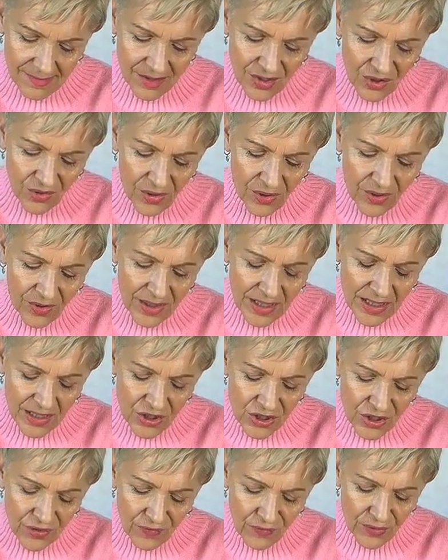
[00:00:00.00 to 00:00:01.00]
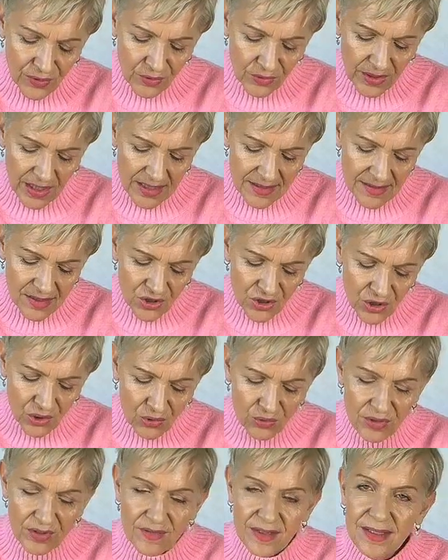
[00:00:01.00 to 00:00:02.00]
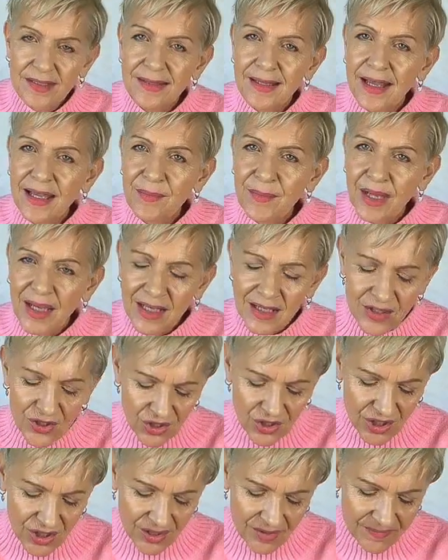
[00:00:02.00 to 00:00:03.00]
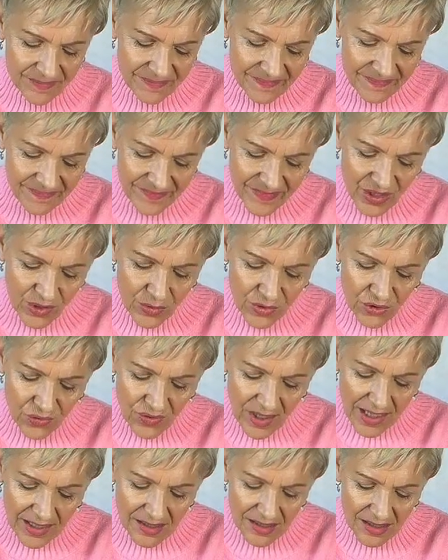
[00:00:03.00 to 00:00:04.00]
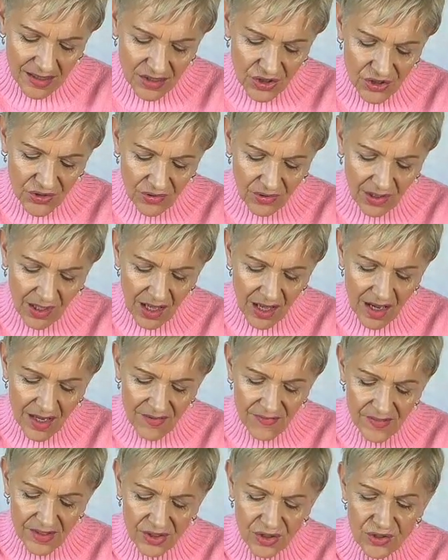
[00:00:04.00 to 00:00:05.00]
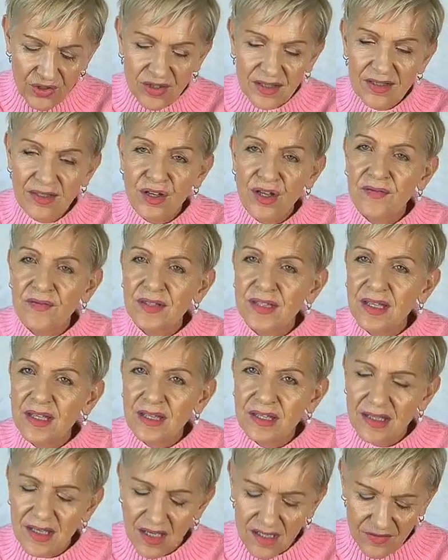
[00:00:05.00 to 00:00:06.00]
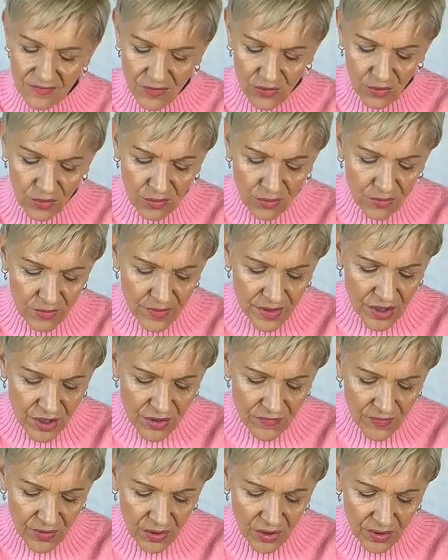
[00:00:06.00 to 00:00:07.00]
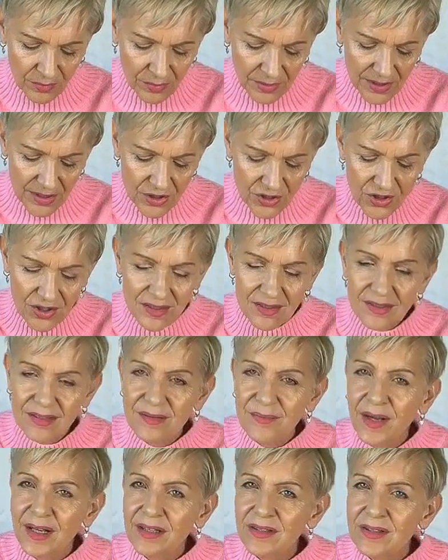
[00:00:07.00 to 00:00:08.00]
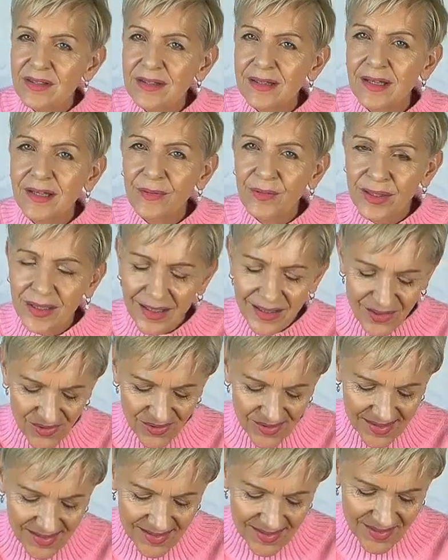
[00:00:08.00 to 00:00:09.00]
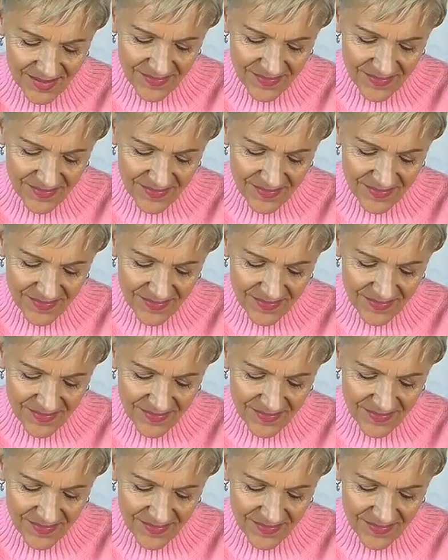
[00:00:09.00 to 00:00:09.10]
your own energy field gets a jolt of the same energy. You attract it into your life and you deserve success for all that you've accomplished just as much as anyone else.